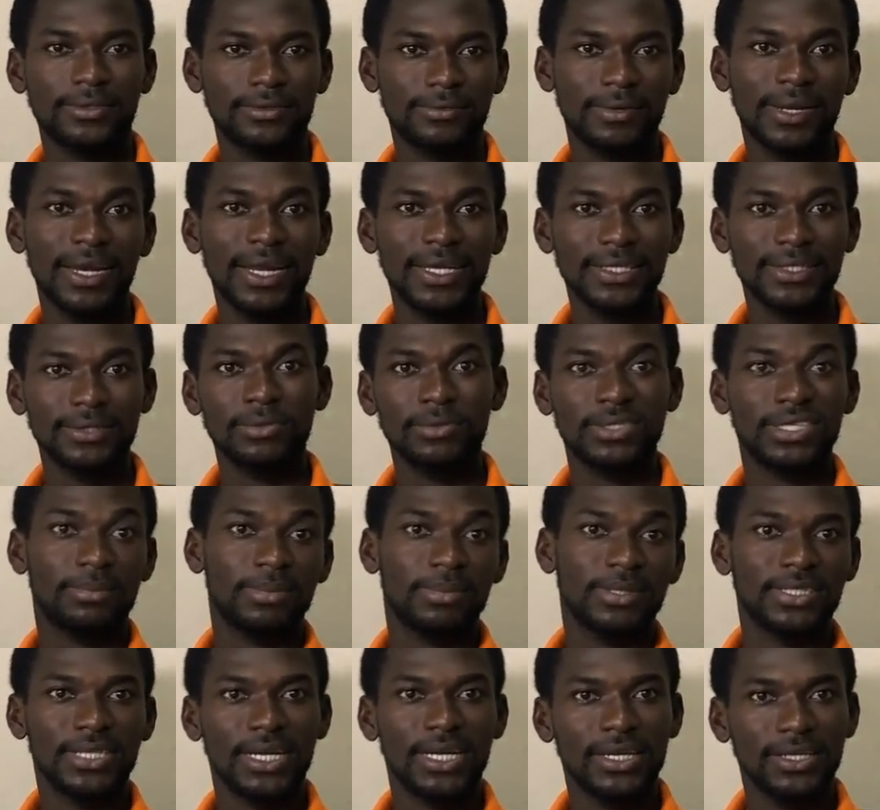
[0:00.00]
realized it was a
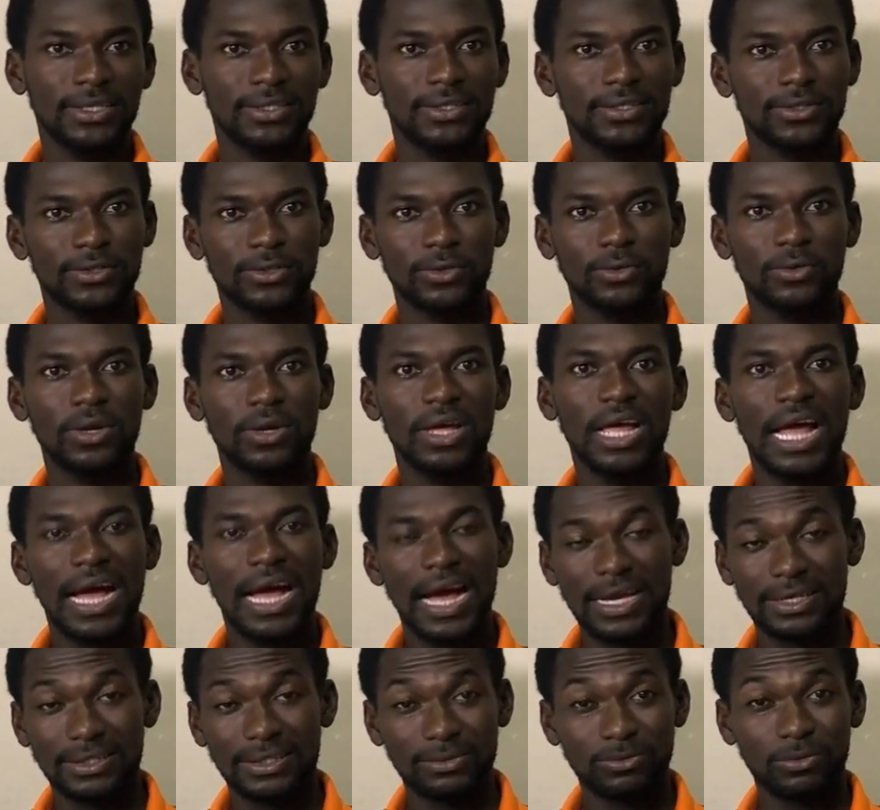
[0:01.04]
bit challenging, so
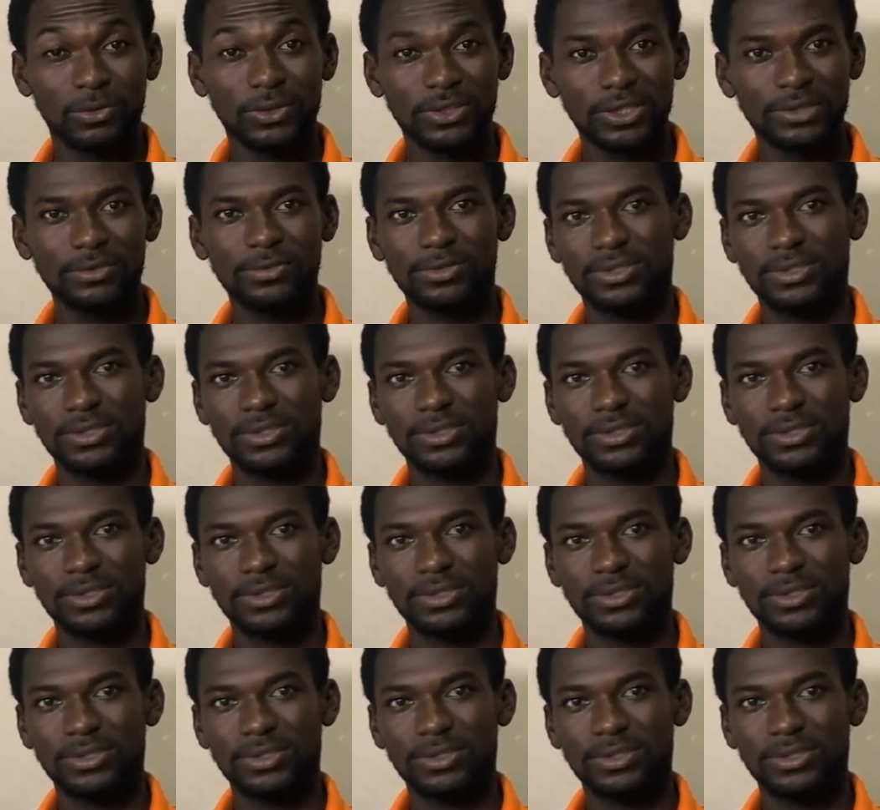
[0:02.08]
I wanted to